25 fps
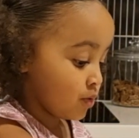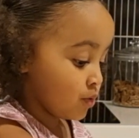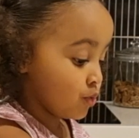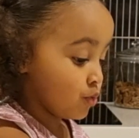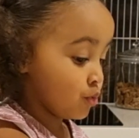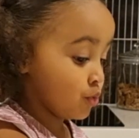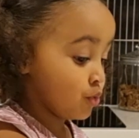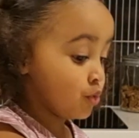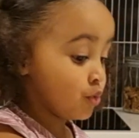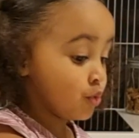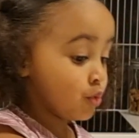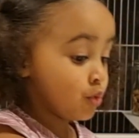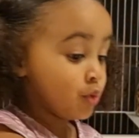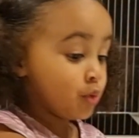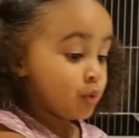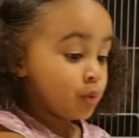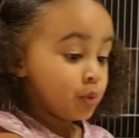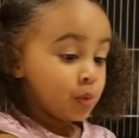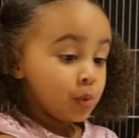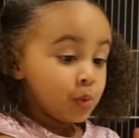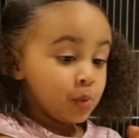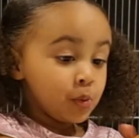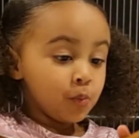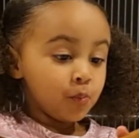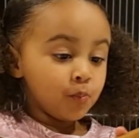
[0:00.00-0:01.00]

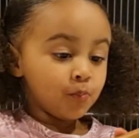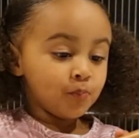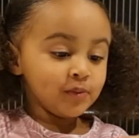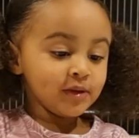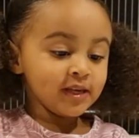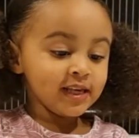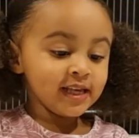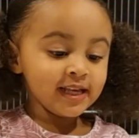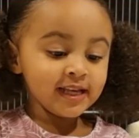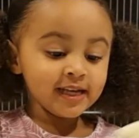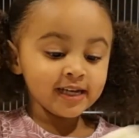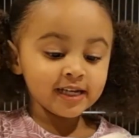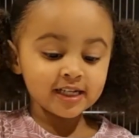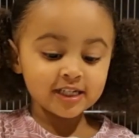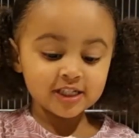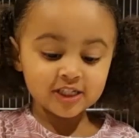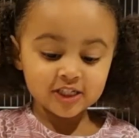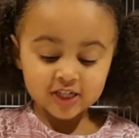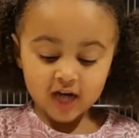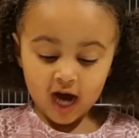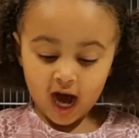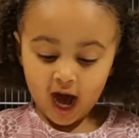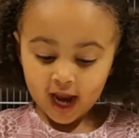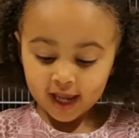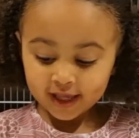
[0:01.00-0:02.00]
Ooh, big
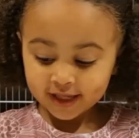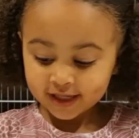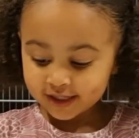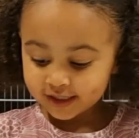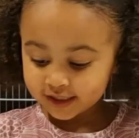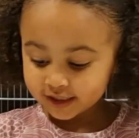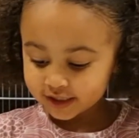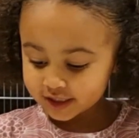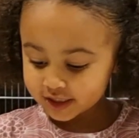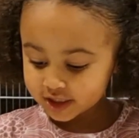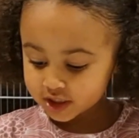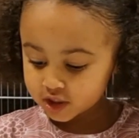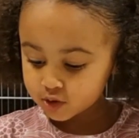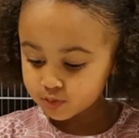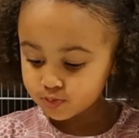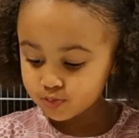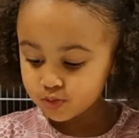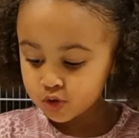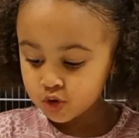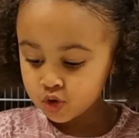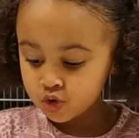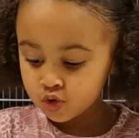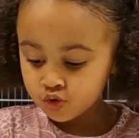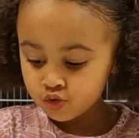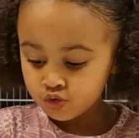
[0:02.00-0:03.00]
giant
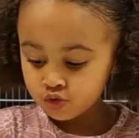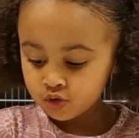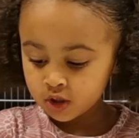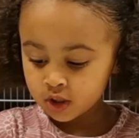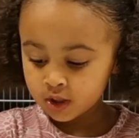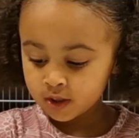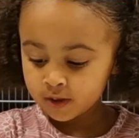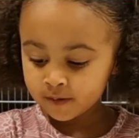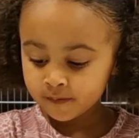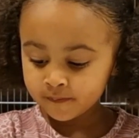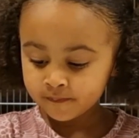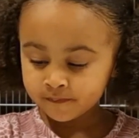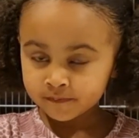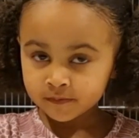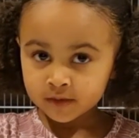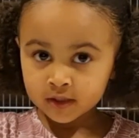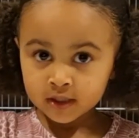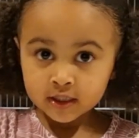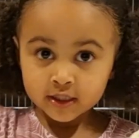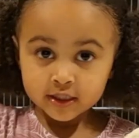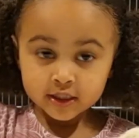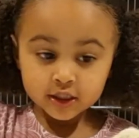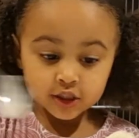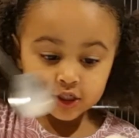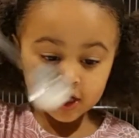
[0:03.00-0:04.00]
spoon.
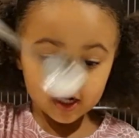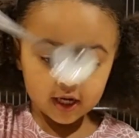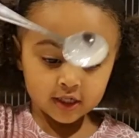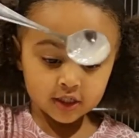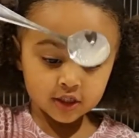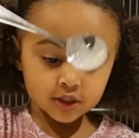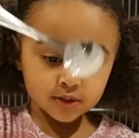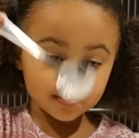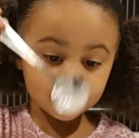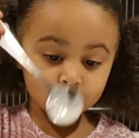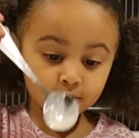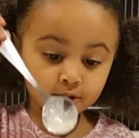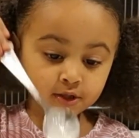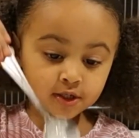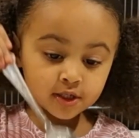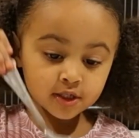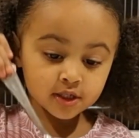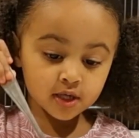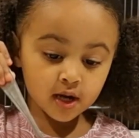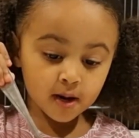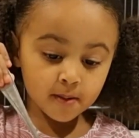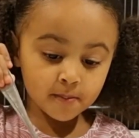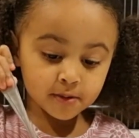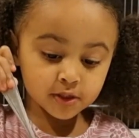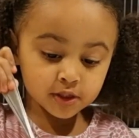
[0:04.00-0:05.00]
Giant spoon is
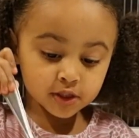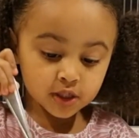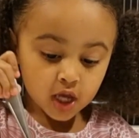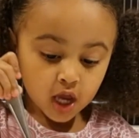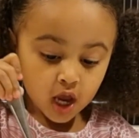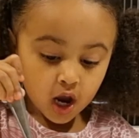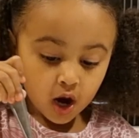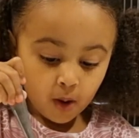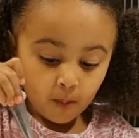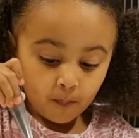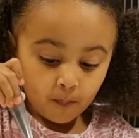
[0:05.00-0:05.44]
coming to help.